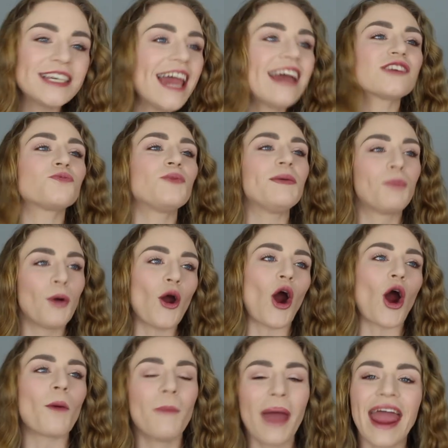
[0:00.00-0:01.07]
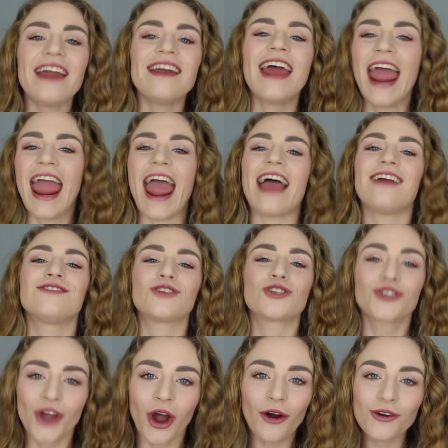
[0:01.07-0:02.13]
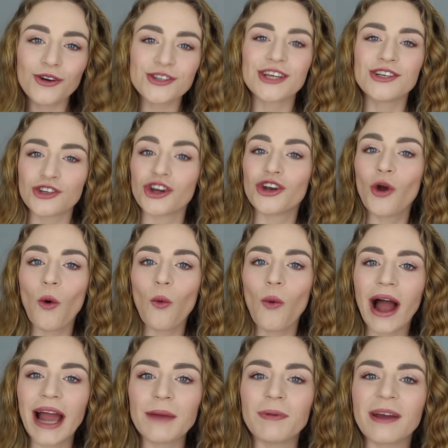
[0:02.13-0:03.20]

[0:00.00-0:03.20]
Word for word: Yes, we put our men in skirts, and do you know why?